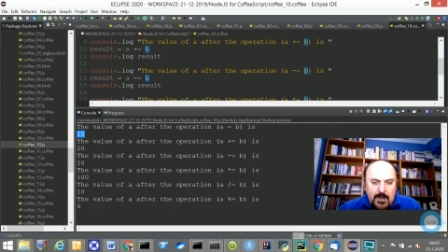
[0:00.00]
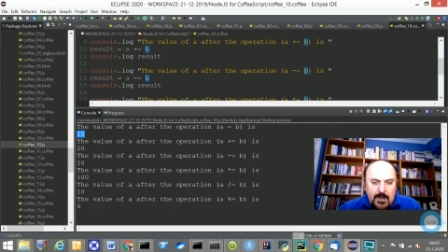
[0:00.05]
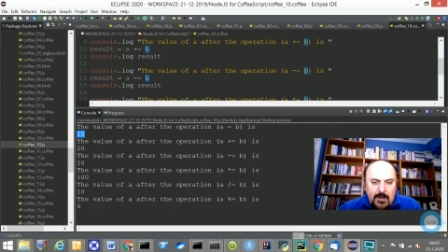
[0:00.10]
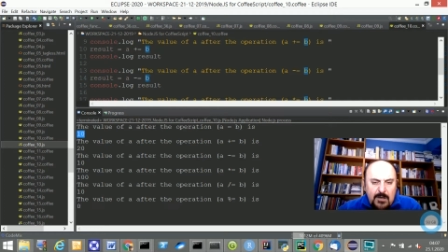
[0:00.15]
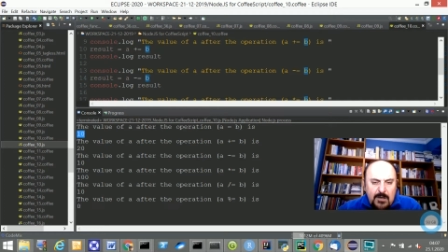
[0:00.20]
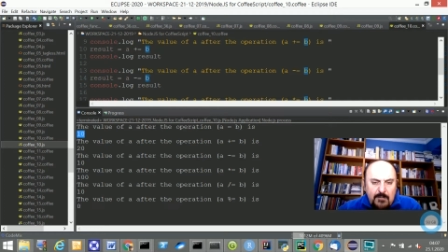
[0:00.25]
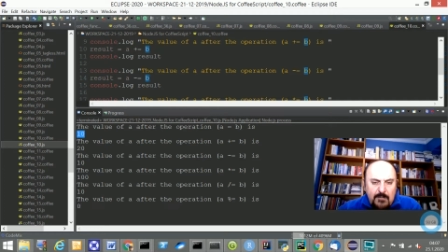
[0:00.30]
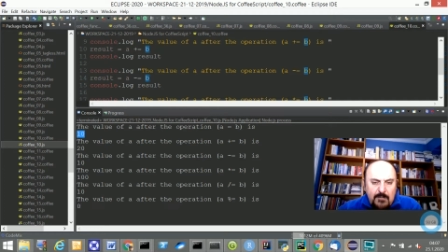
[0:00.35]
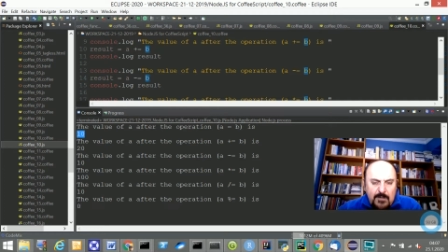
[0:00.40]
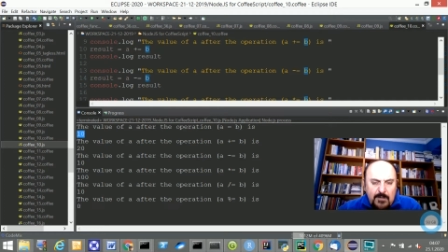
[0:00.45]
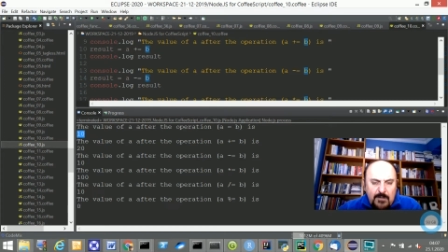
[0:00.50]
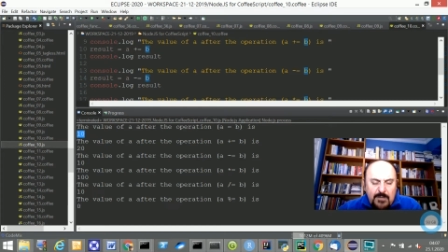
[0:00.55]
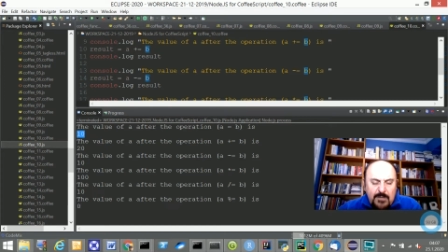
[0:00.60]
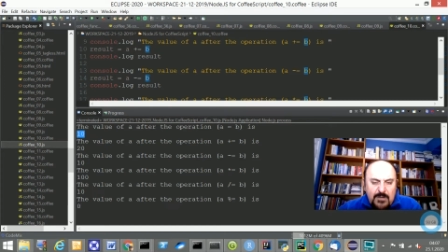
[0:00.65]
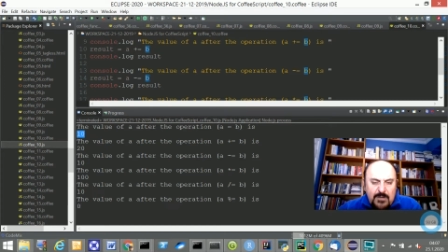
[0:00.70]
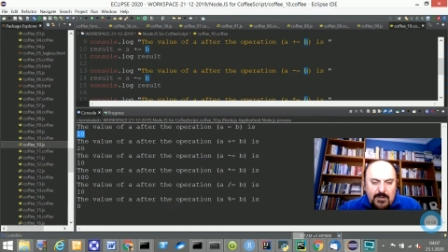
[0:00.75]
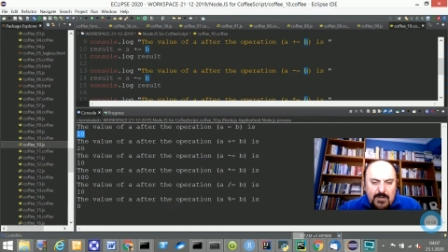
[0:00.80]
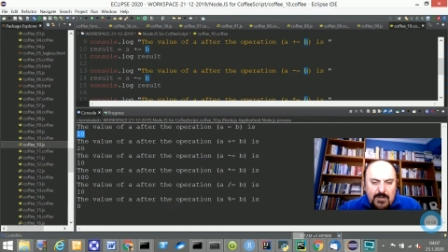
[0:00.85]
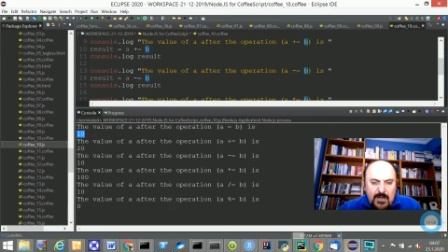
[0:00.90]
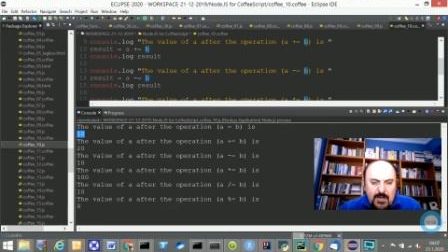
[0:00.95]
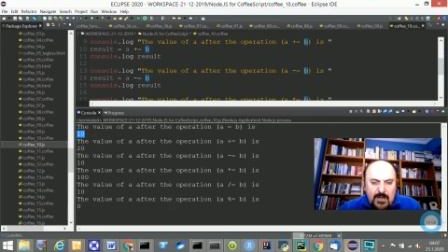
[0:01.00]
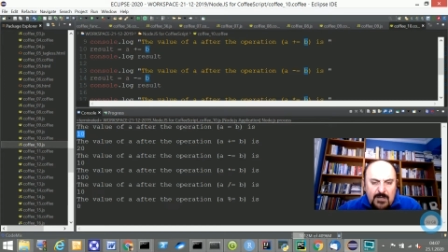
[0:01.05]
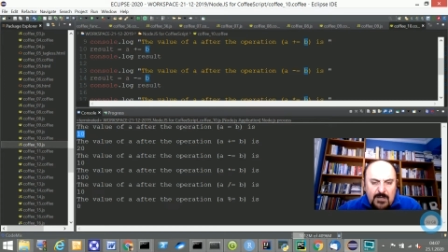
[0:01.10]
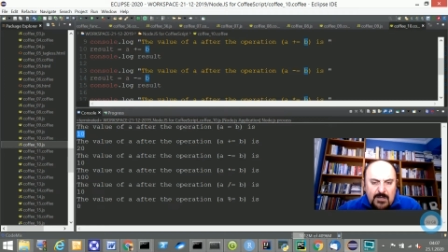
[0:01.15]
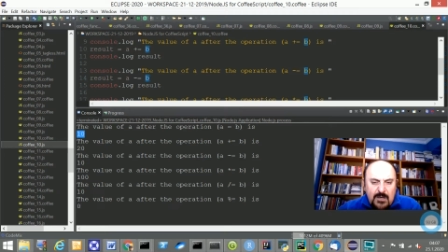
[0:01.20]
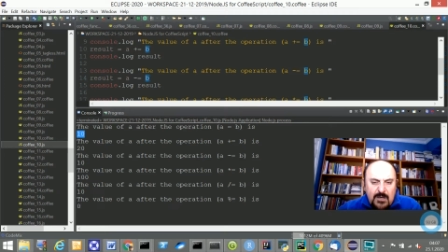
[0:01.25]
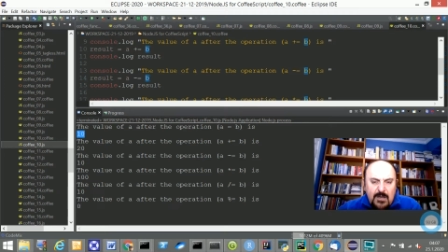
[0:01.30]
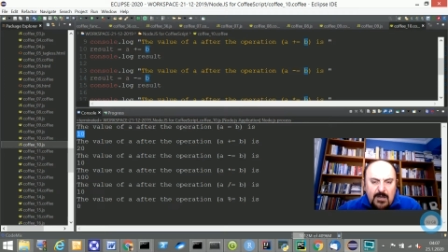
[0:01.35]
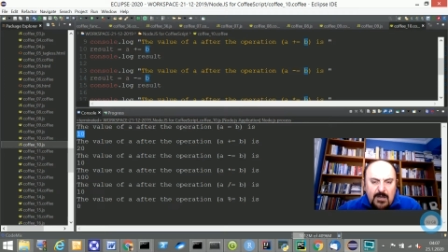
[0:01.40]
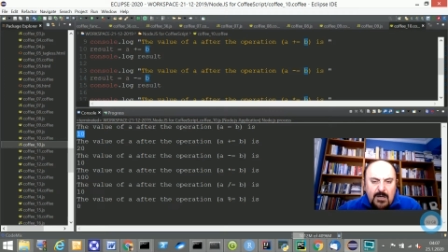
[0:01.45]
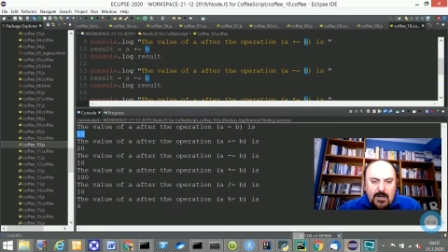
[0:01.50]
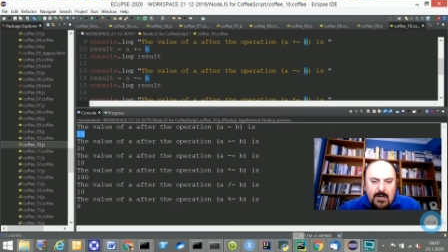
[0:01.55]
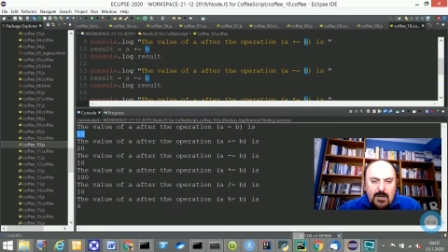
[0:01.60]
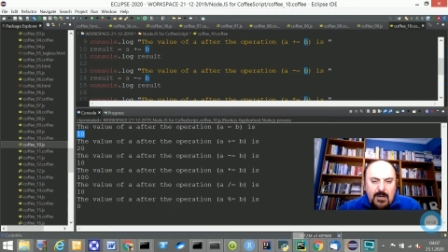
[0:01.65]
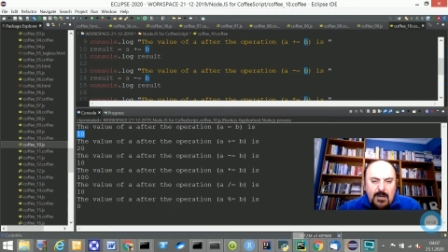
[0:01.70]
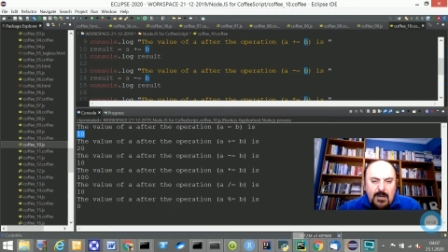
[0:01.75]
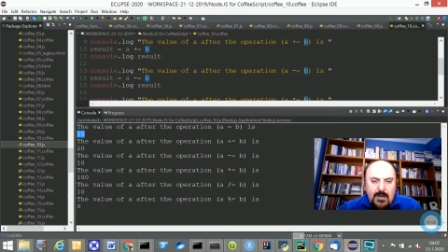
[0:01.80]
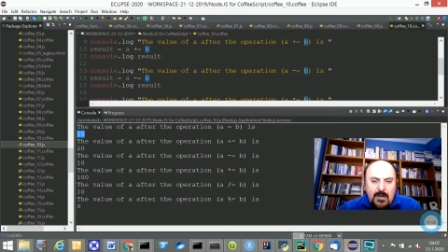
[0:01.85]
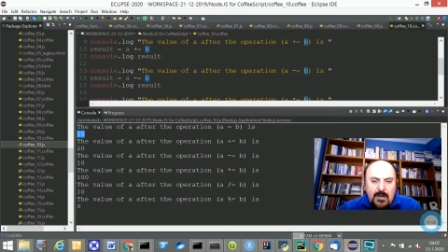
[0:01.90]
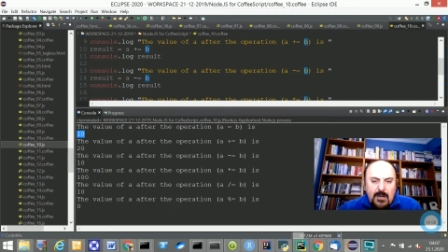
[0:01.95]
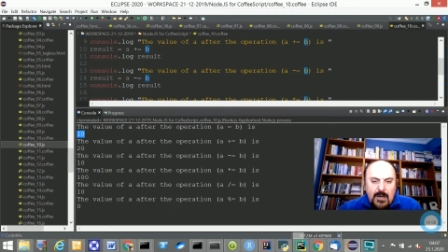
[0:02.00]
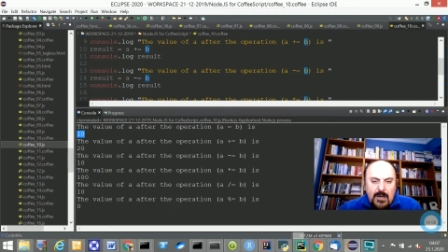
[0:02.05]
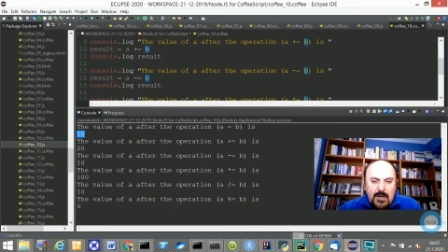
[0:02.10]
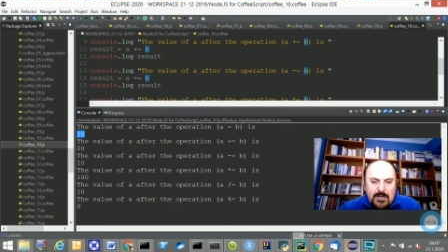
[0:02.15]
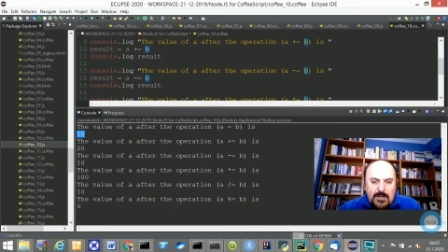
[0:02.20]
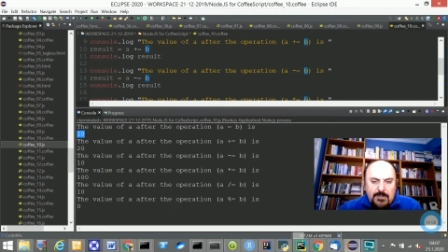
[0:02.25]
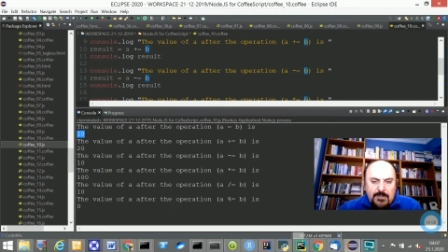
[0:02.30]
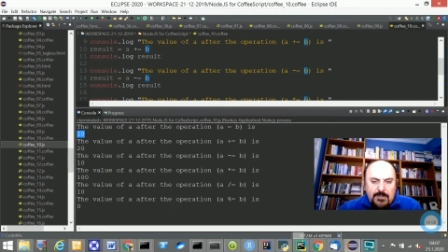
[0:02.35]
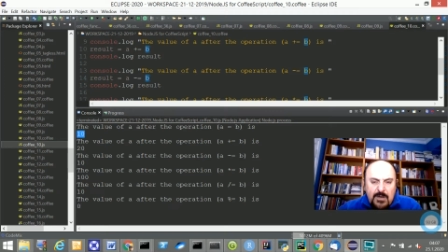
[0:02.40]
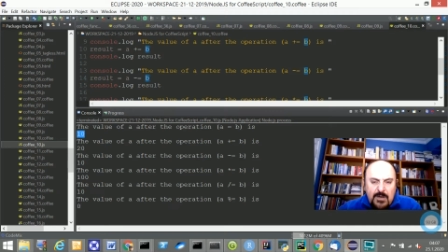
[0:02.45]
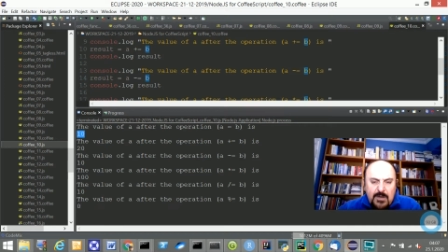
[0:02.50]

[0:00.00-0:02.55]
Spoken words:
will be assigned as B,